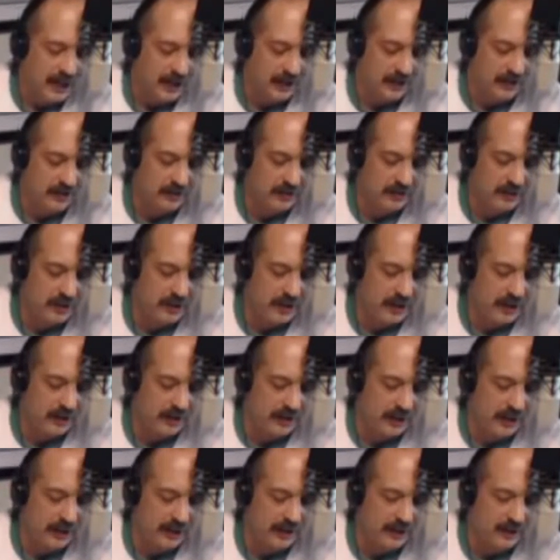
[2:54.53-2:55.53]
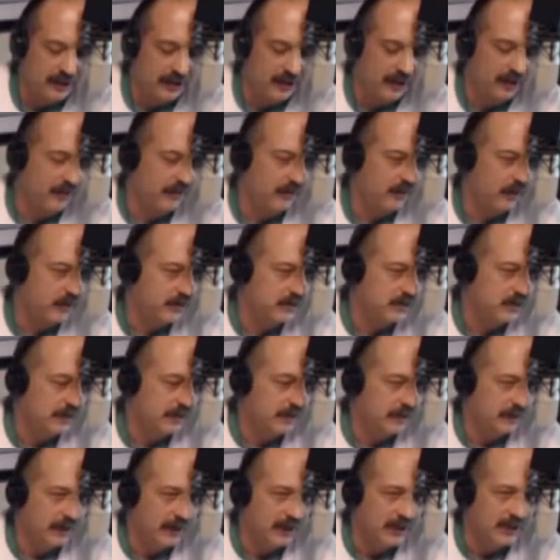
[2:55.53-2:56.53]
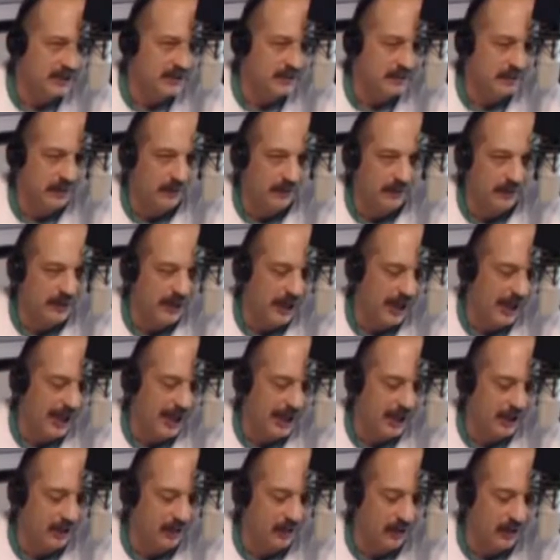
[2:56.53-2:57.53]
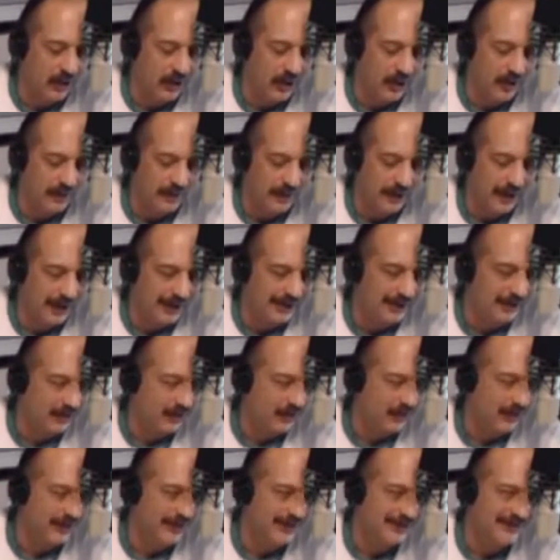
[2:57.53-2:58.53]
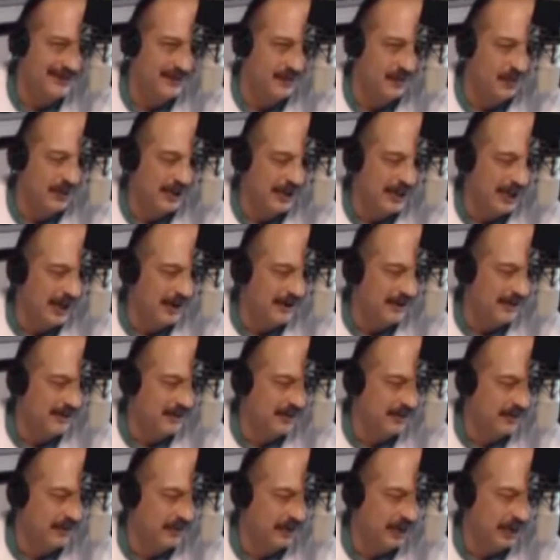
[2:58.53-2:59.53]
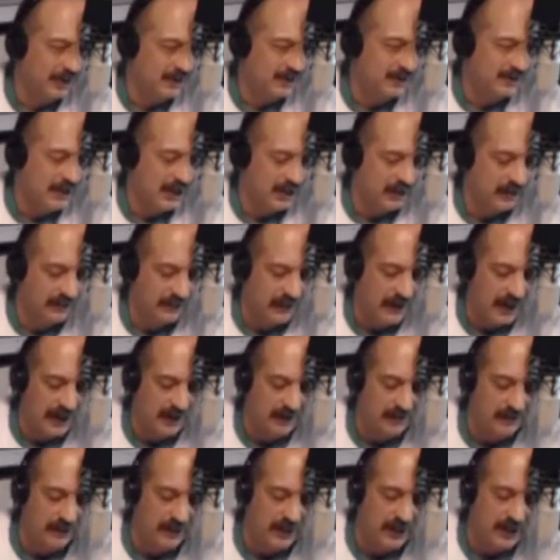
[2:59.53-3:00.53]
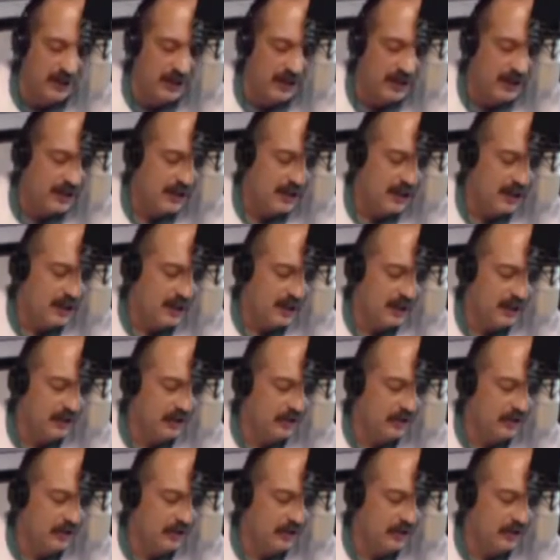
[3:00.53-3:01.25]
How could you not like uh, Rosie Perez? But when you add it all up, I could only squeak out a three, a satisfactory. Uh,